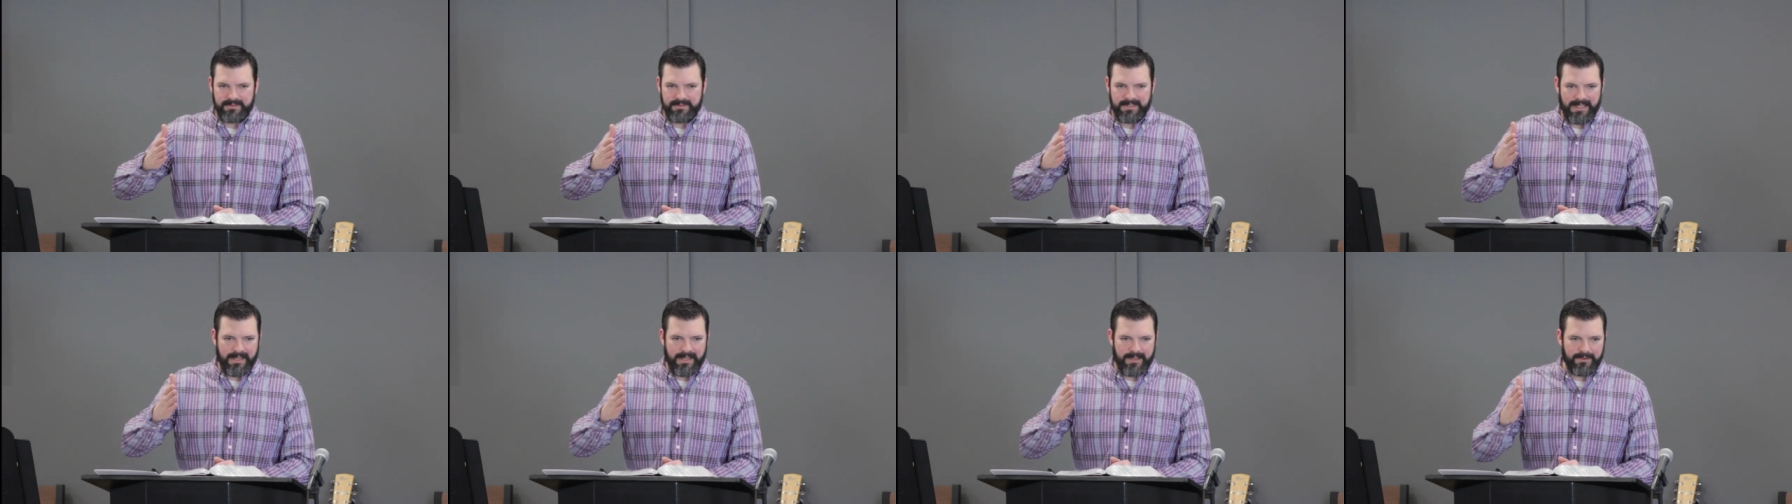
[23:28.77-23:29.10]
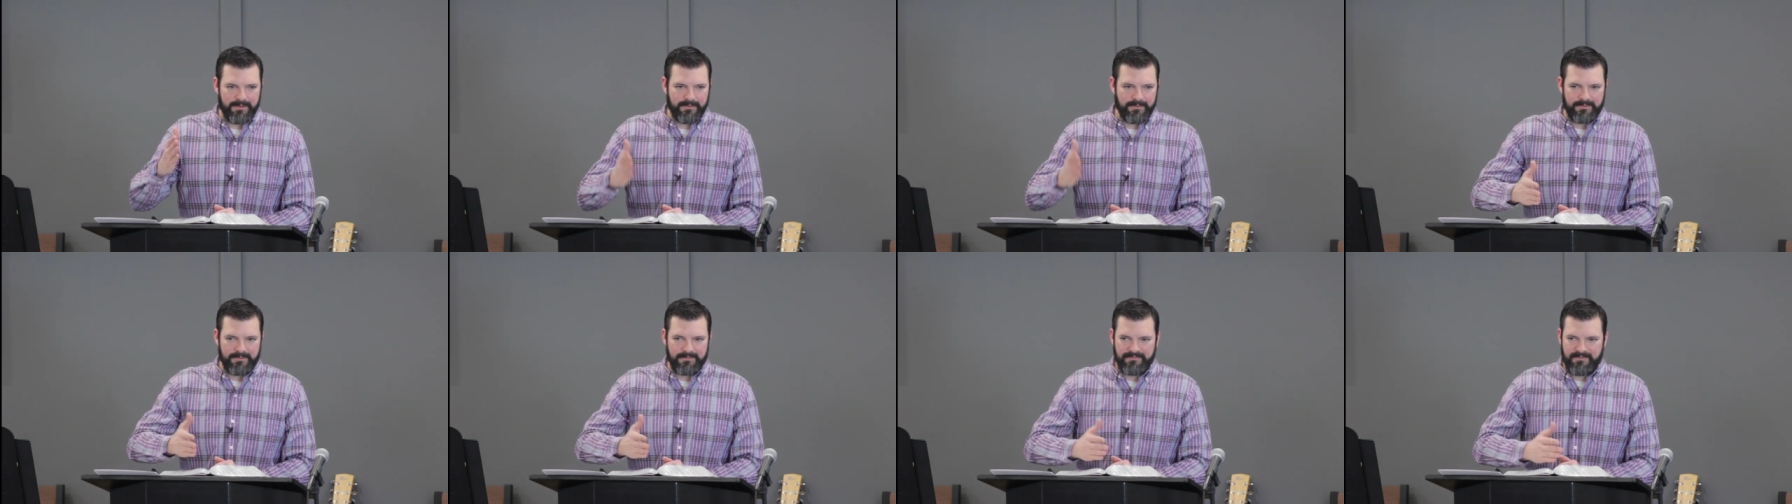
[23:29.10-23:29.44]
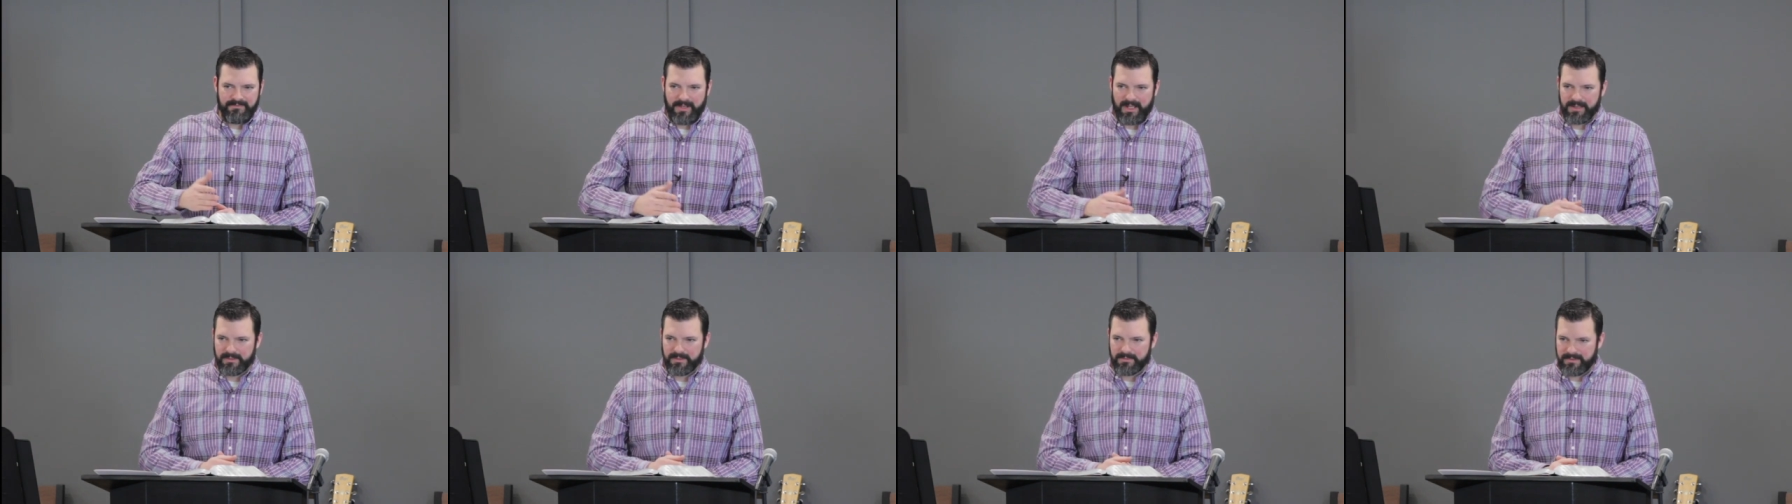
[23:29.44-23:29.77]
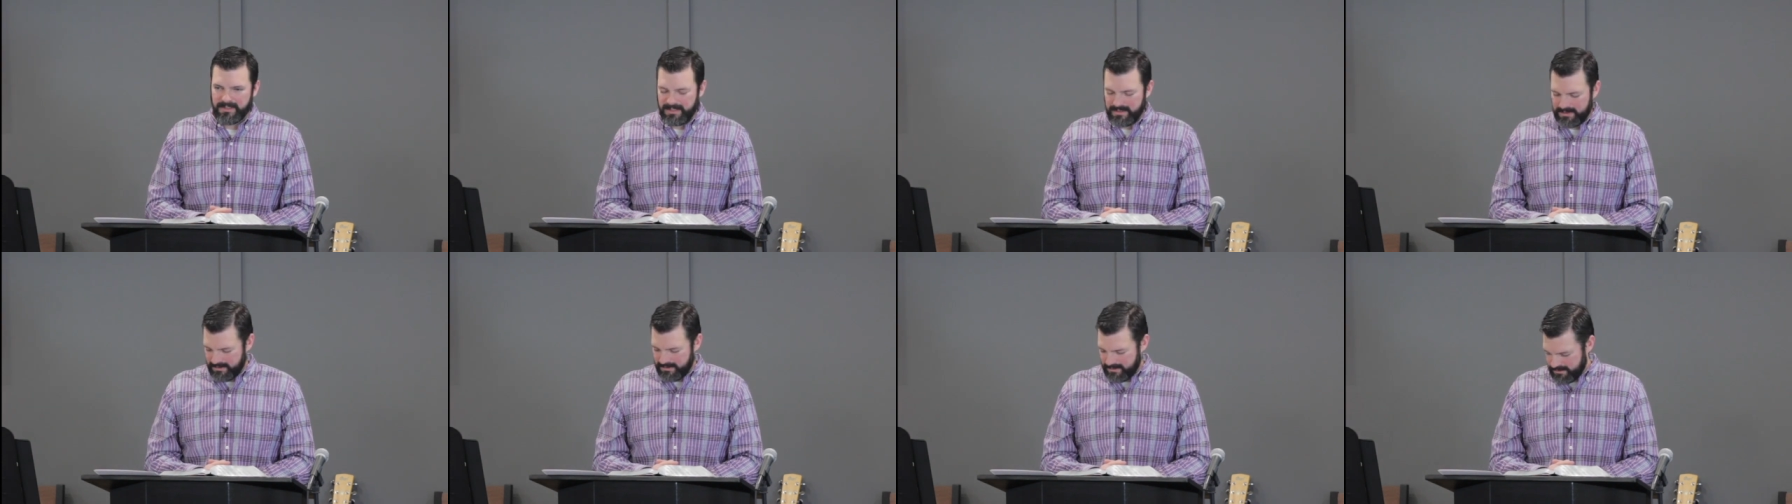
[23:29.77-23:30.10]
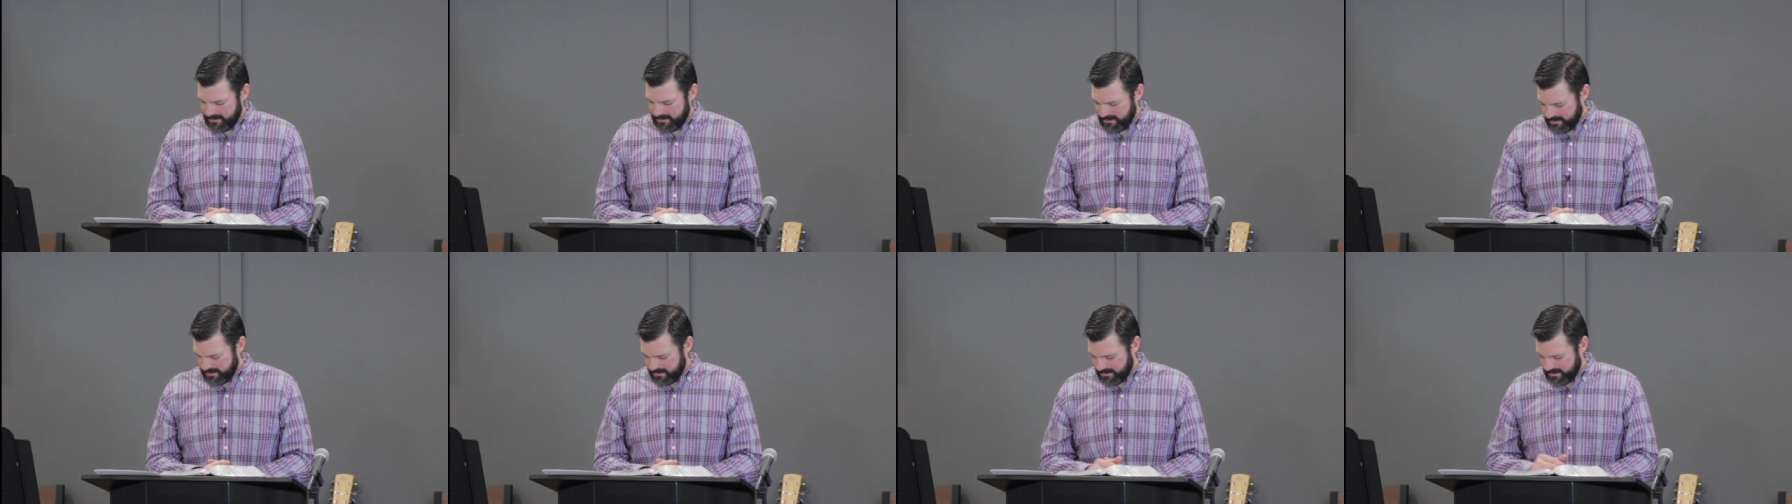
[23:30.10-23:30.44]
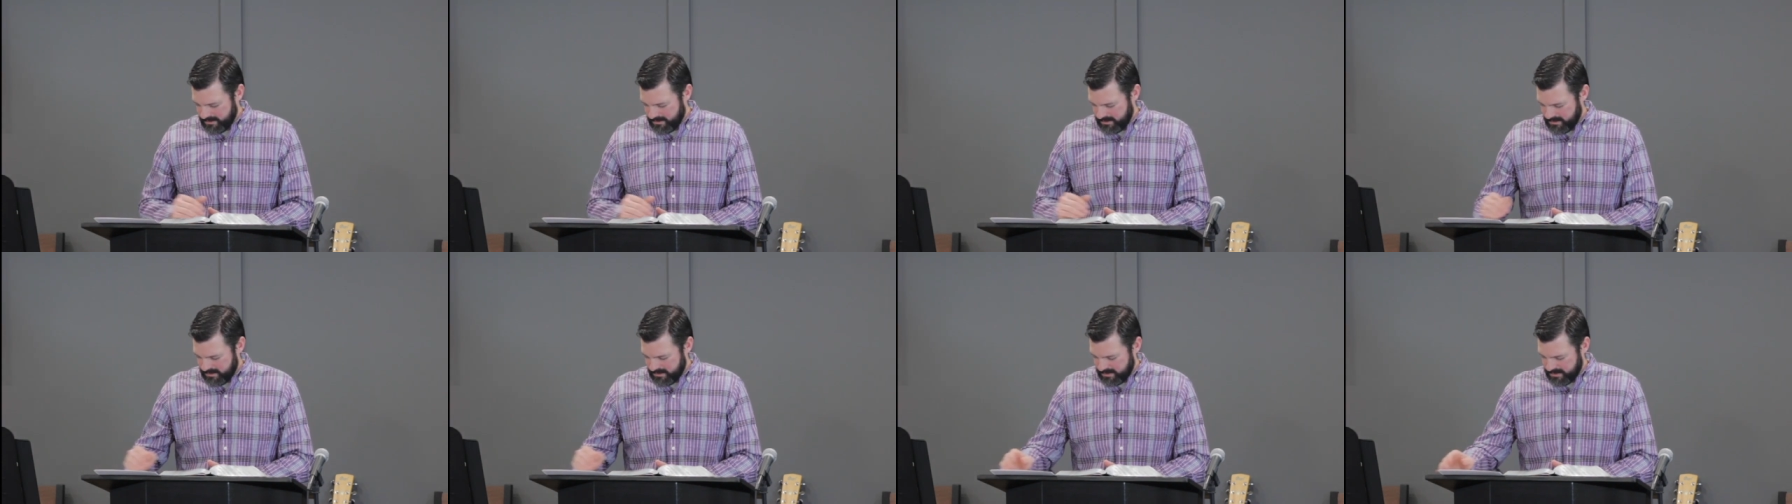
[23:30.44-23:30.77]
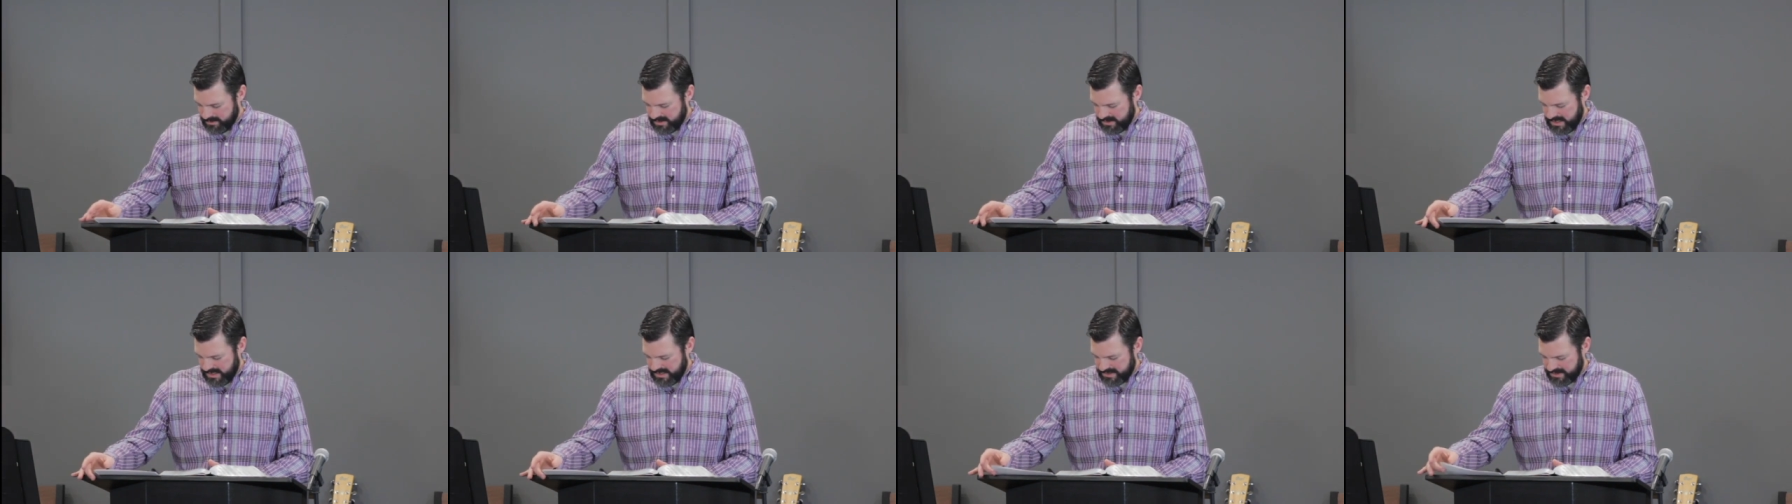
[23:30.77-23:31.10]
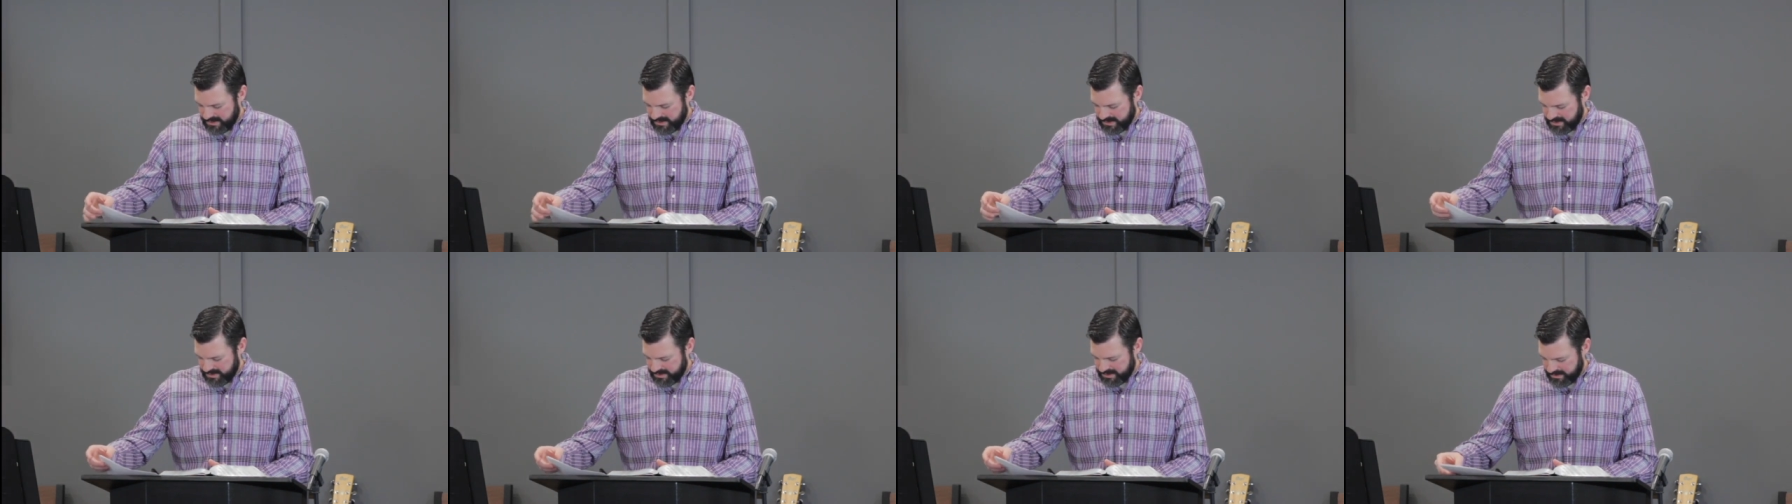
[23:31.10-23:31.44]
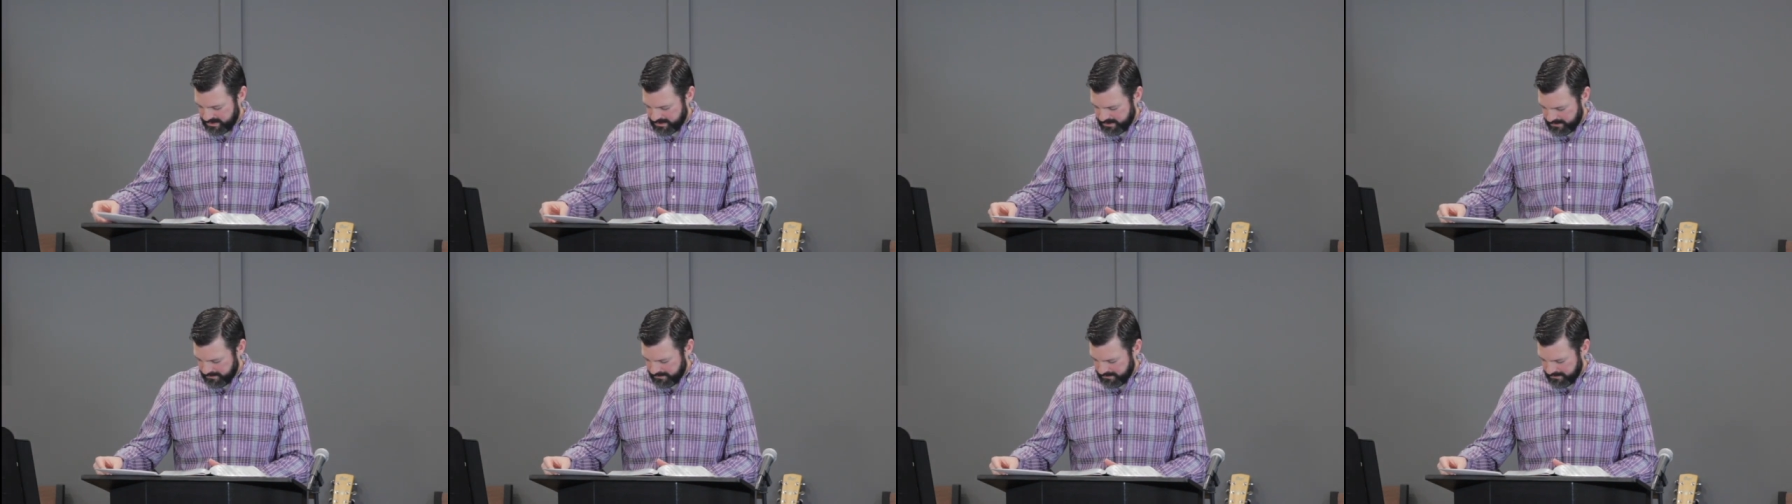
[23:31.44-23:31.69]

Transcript: now following Jesus.